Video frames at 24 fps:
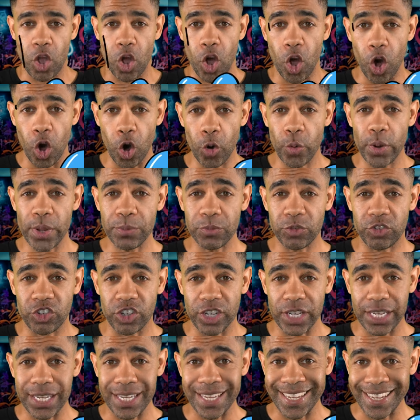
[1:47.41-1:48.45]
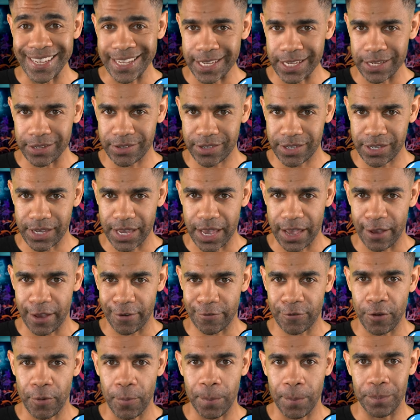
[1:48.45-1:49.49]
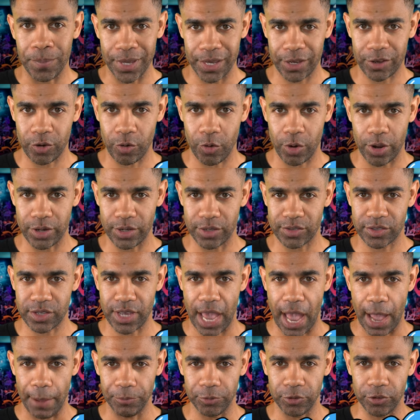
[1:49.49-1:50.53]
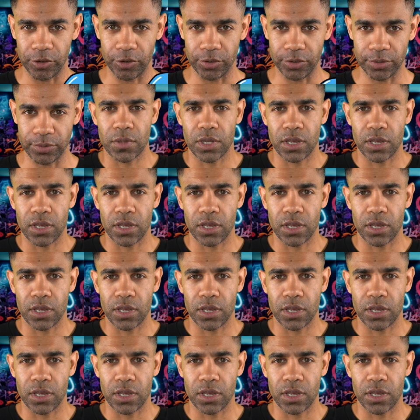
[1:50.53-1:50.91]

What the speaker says: OMG, ETF, Bitcoin is captured.